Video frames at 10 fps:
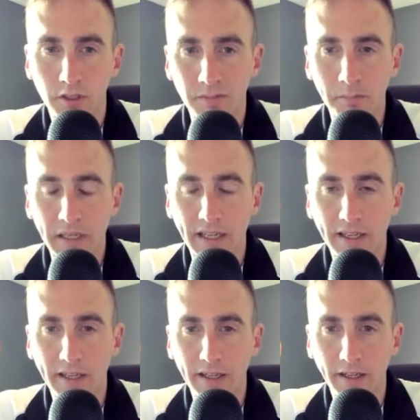
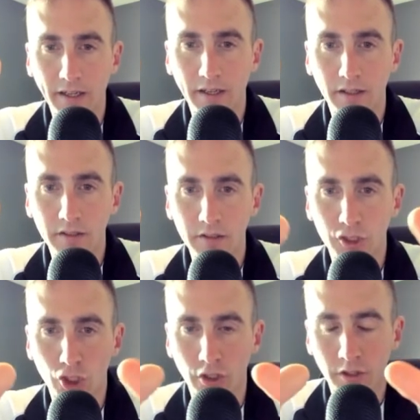may
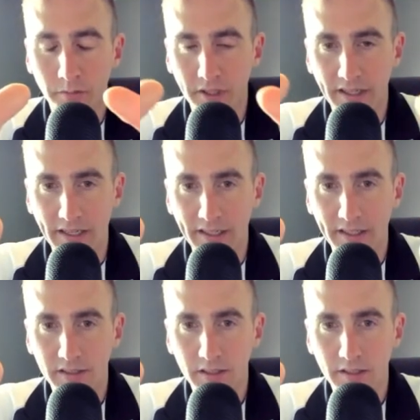
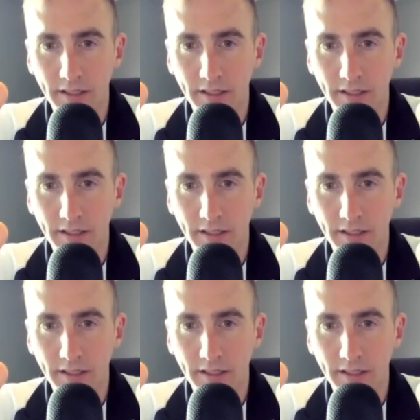terminate